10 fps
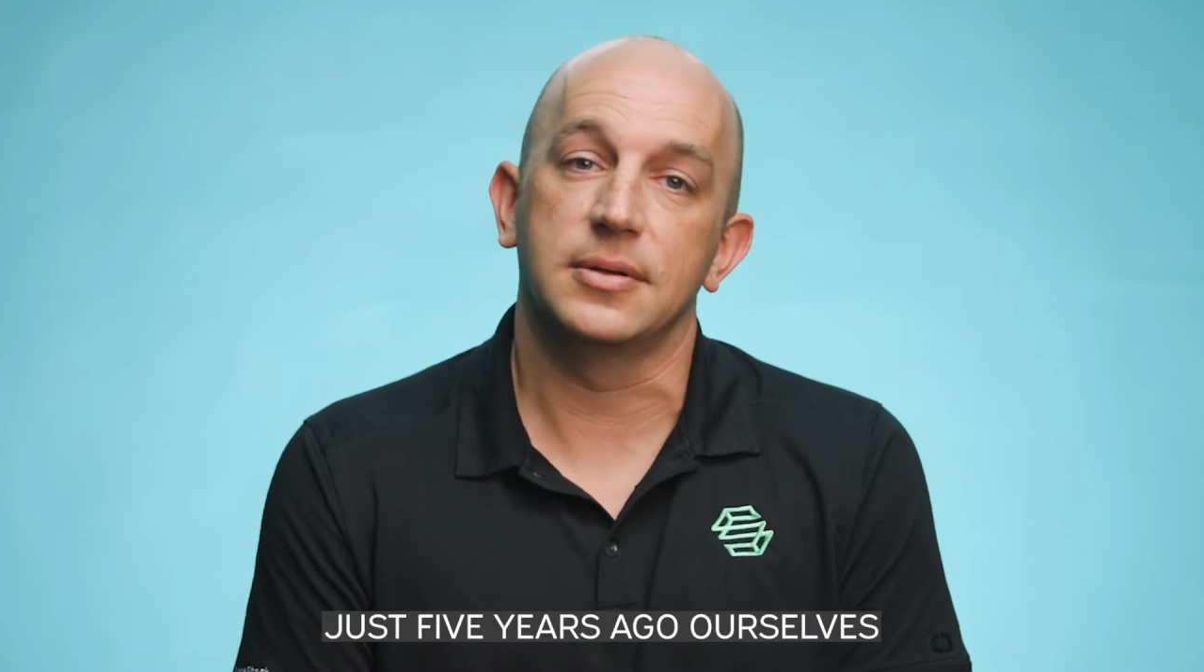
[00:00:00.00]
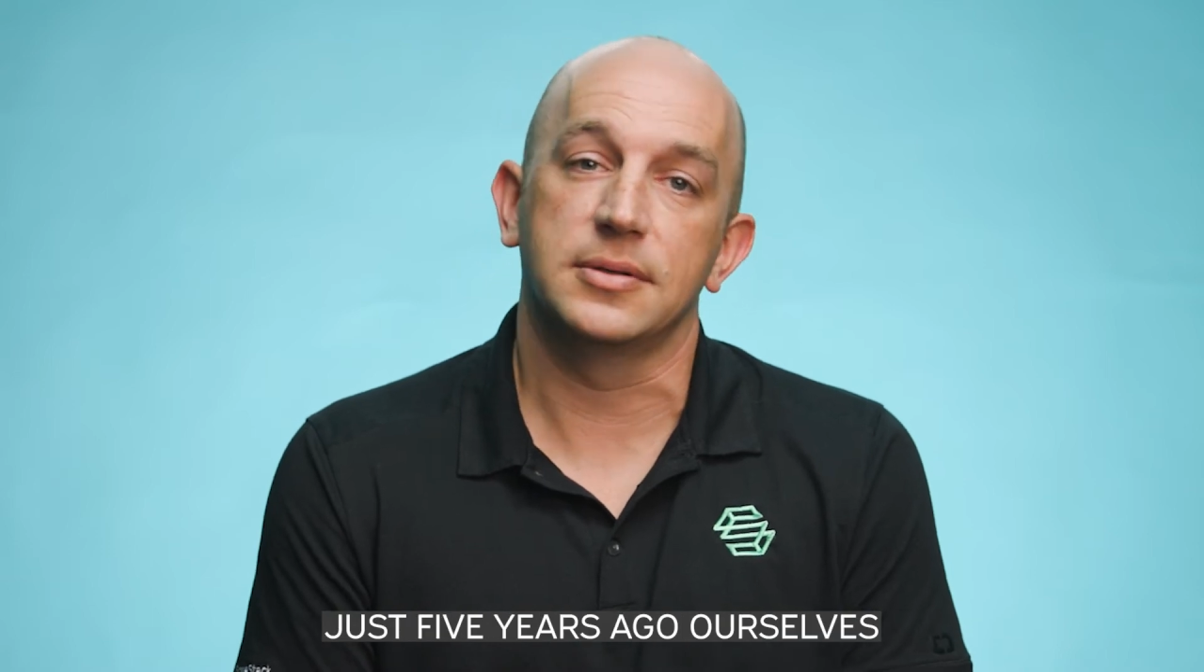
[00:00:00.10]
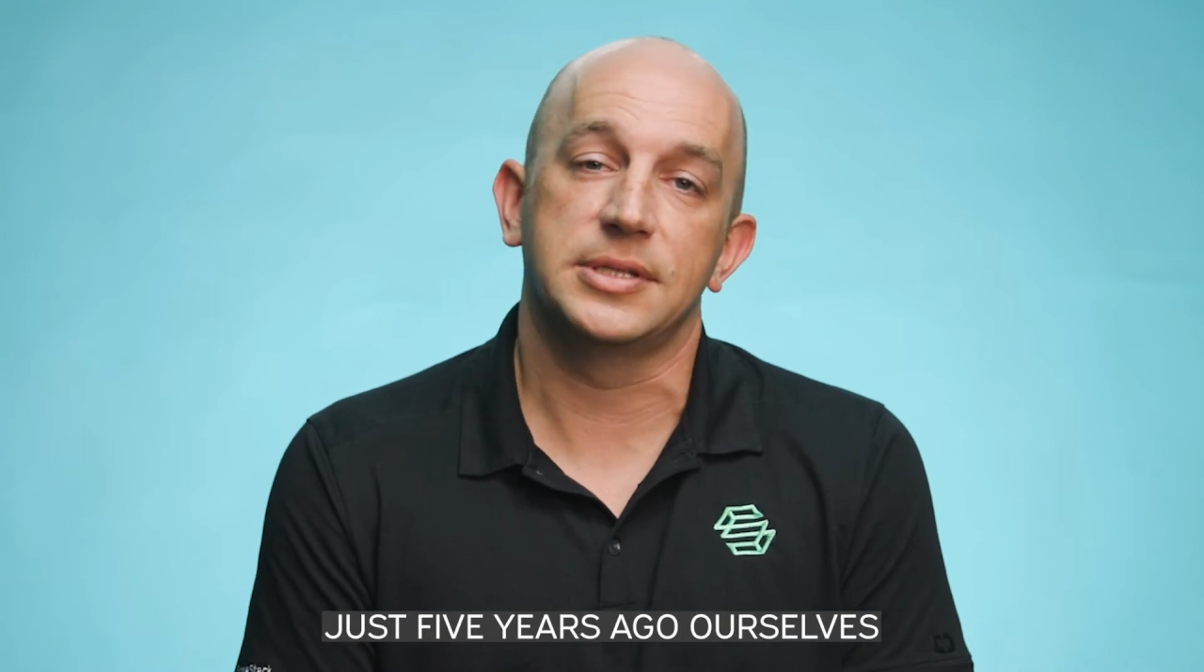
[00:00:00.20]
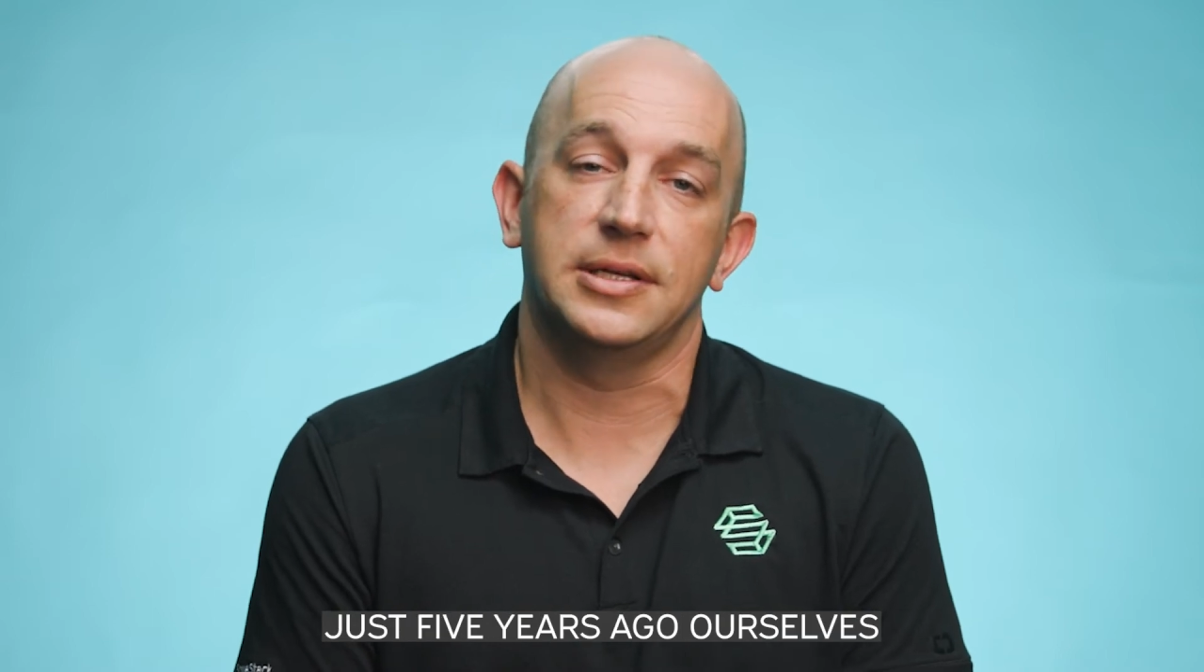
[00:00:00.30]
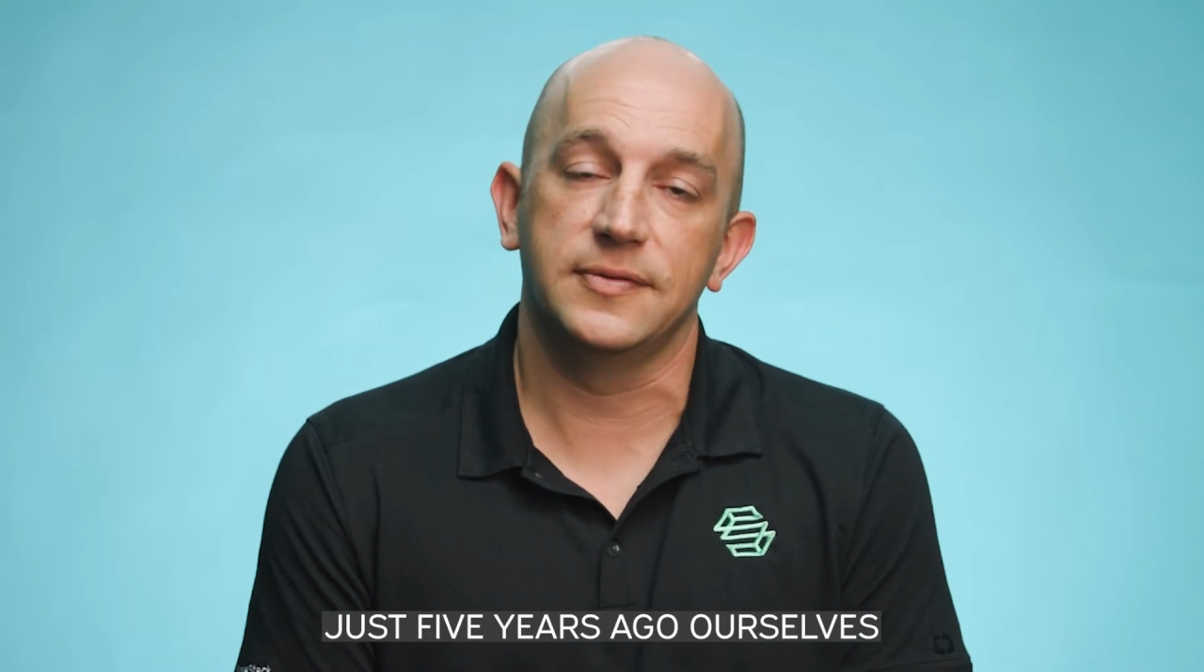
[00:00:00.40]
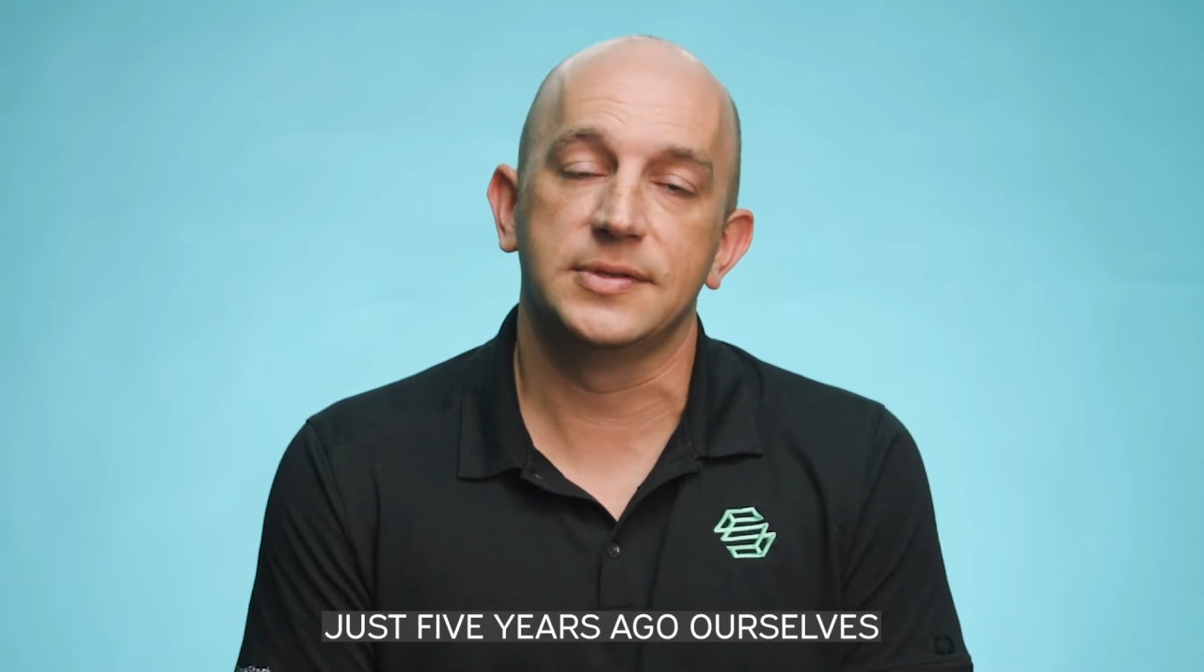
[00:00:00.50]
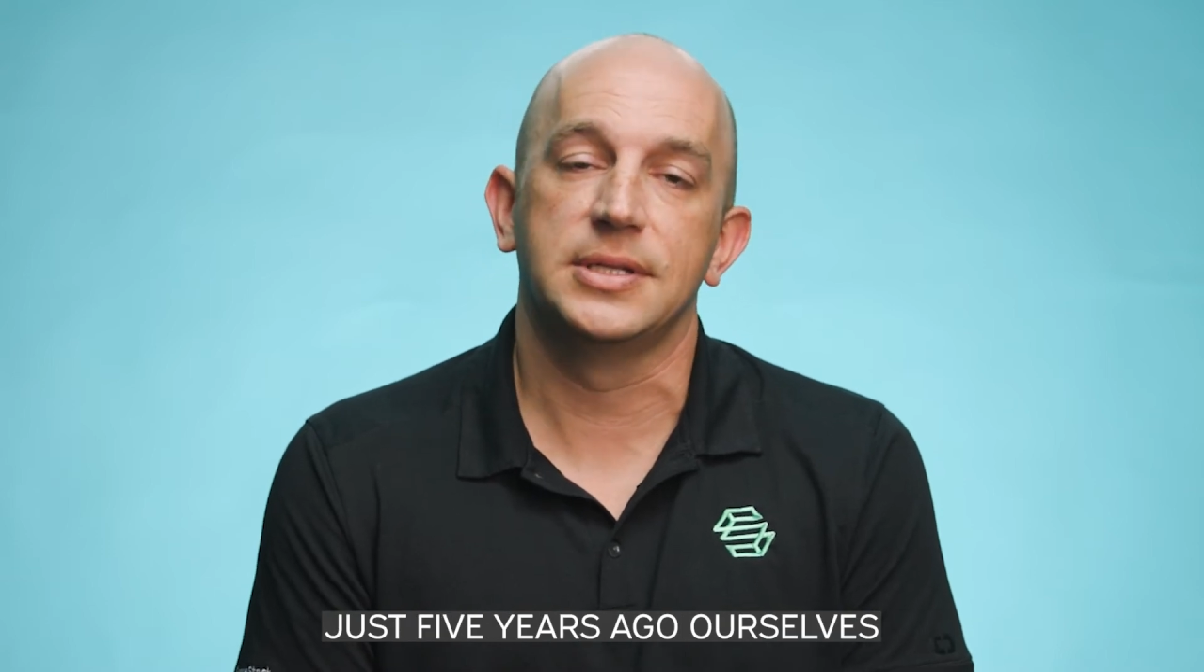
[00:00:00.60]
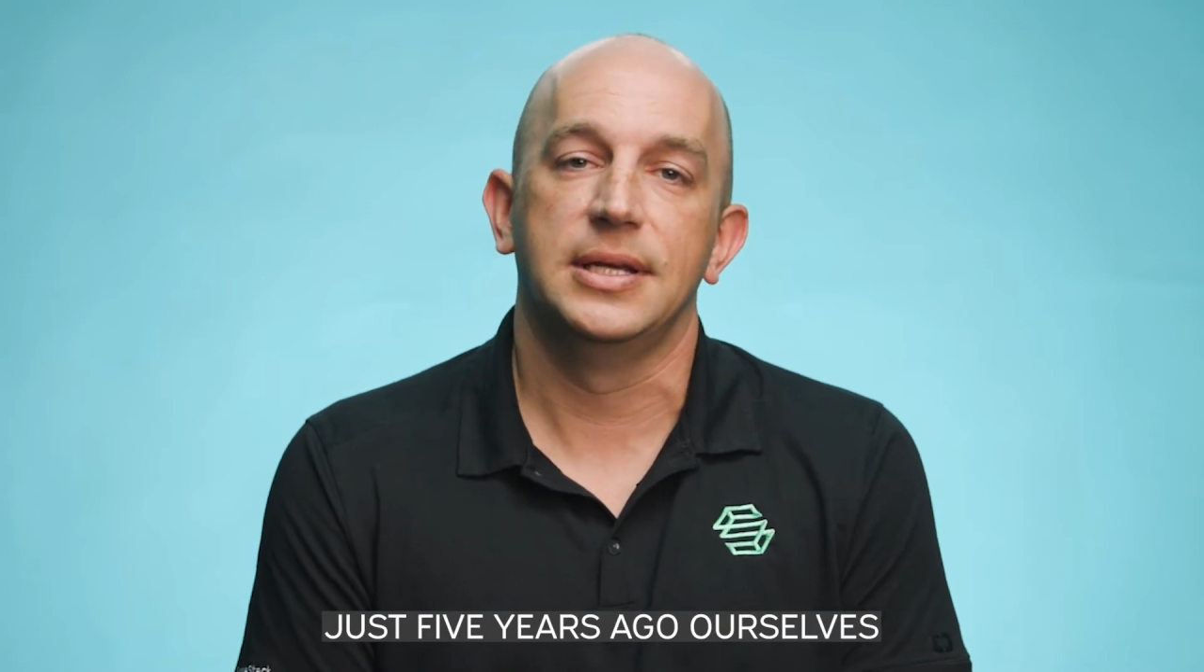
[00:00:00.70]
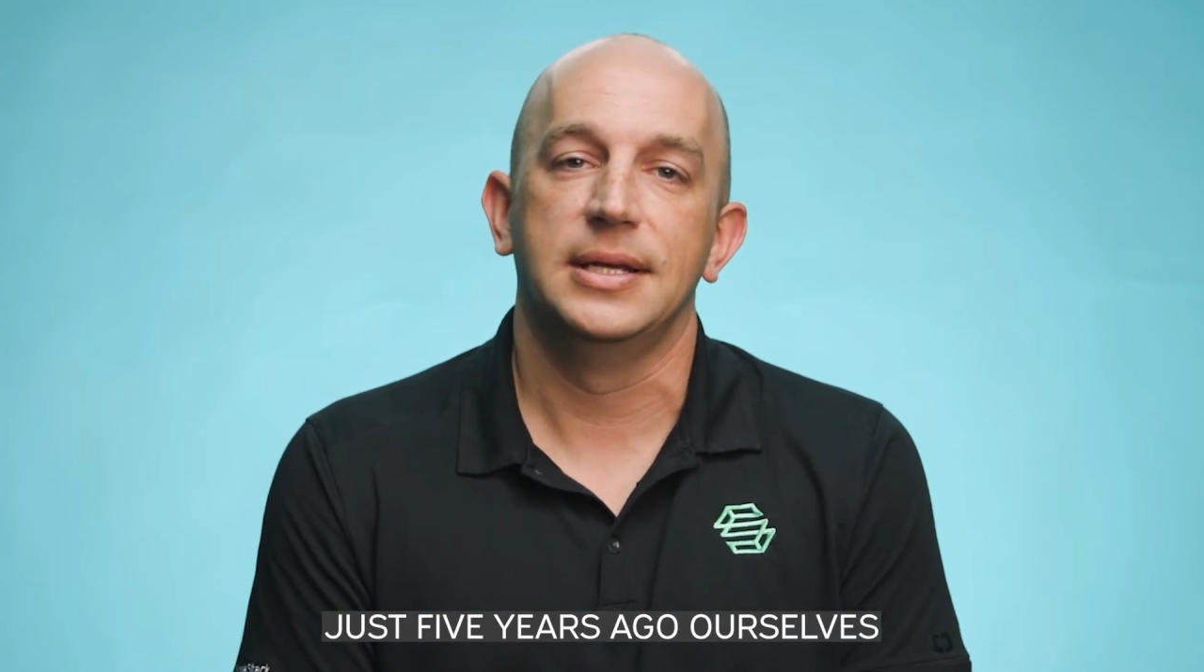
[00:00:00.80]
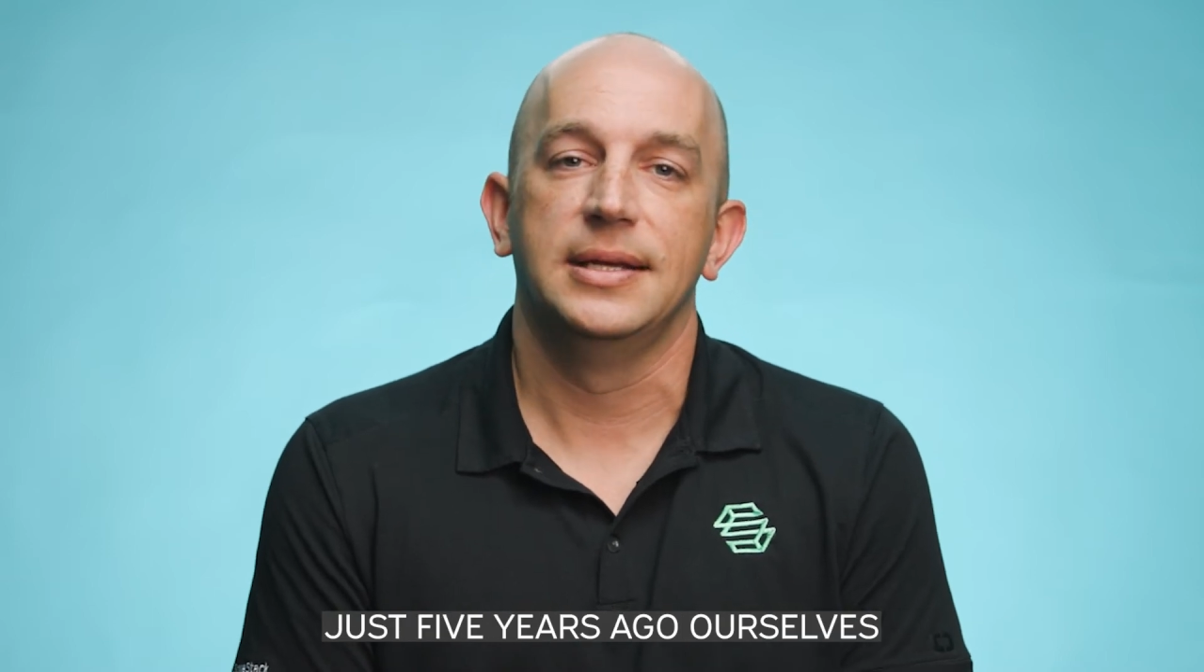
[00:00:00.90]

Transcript: ourselves.